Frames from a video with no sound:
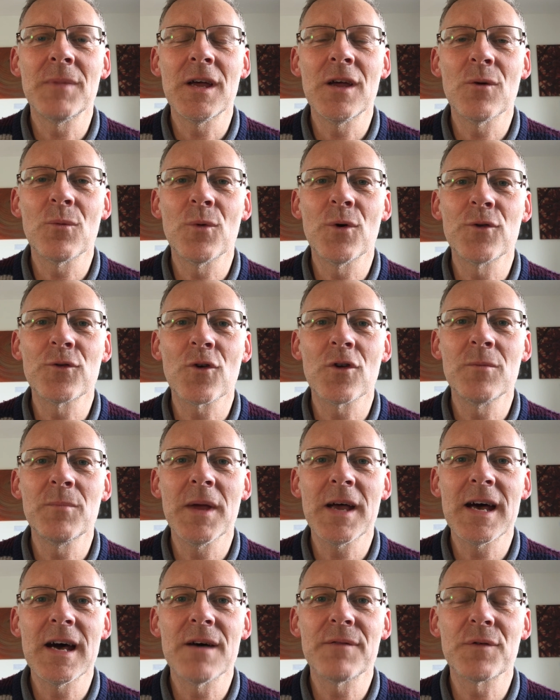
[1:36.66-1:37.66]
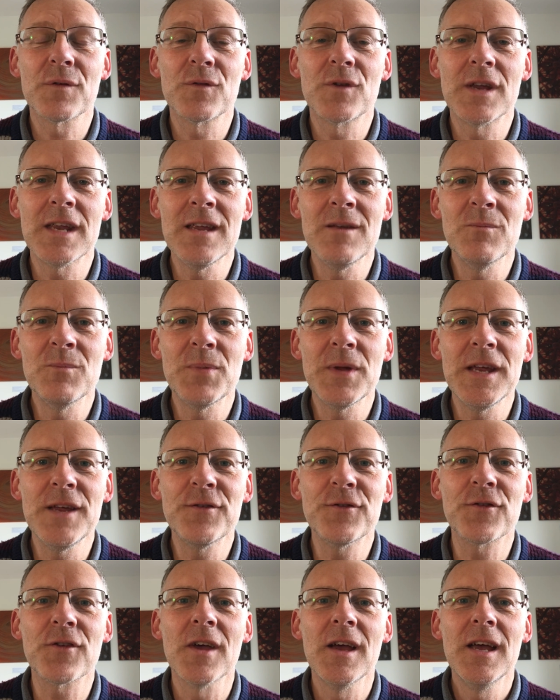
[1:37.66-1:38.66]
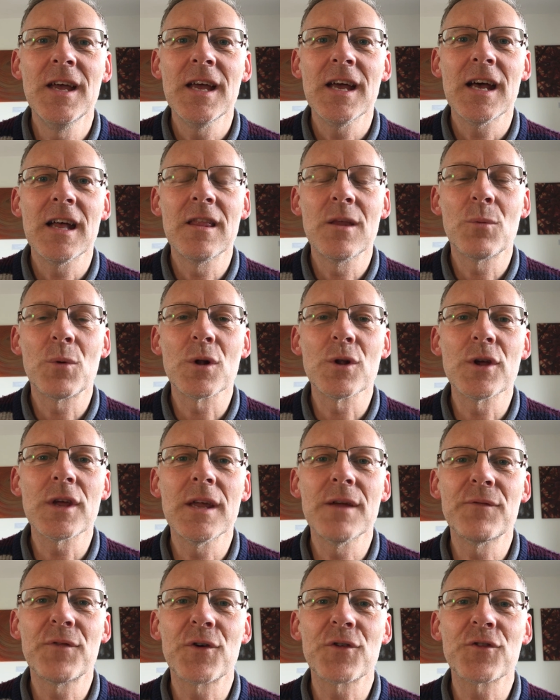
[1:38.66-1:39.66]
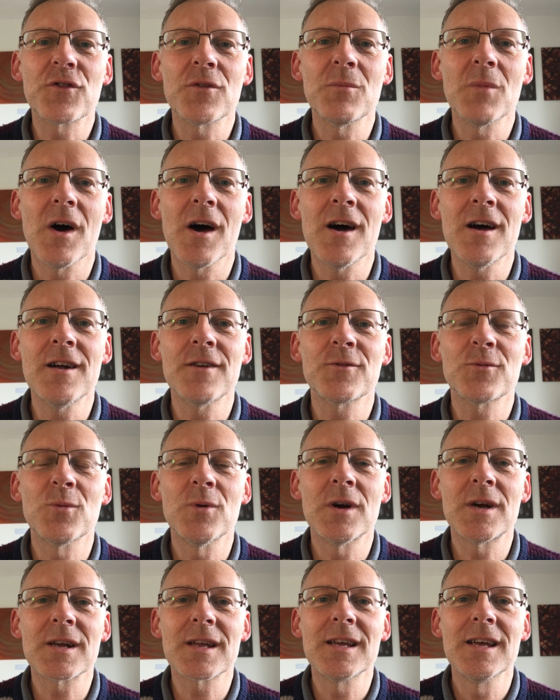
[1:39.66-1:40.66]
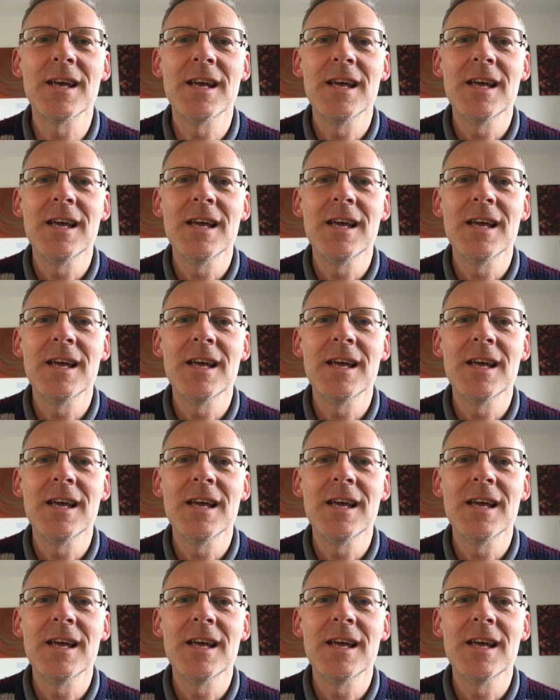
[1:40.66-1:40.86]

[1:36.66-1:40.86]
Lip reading: It was on behalf of Greenpeace, and they were looking for some artwork.